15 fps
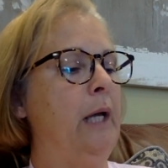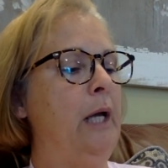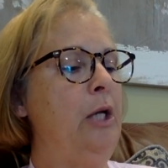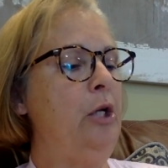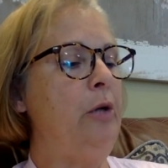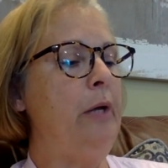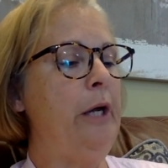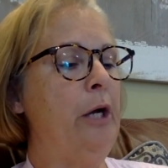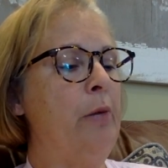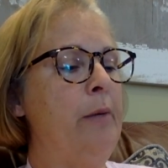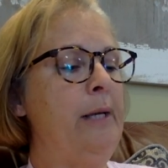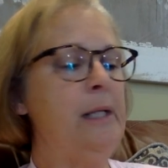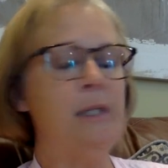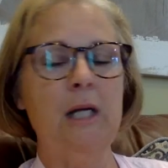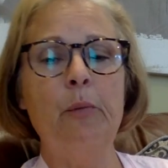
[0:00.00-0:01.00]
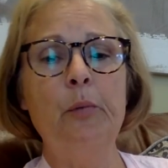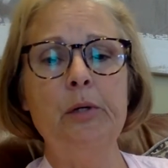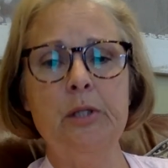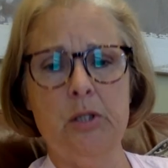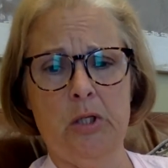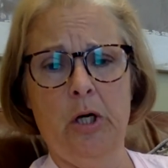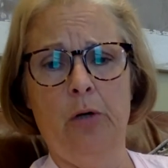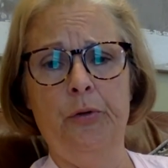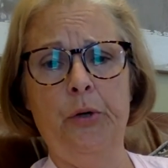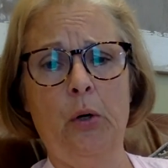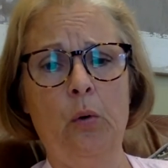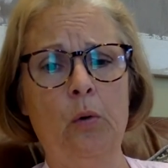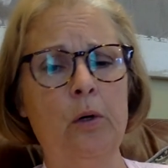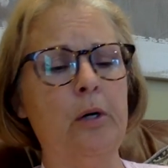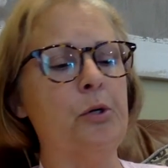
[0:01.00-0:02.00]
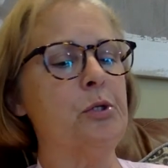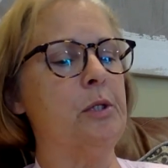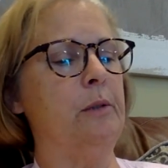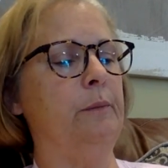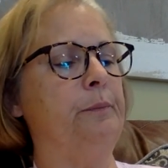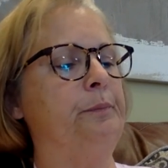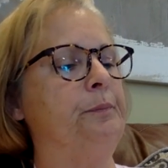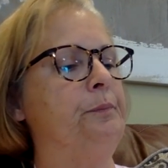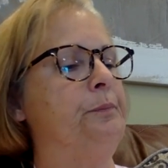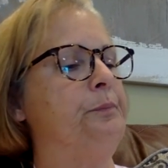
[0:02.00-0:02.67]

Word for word: Can you hear me? Someone stole the horse.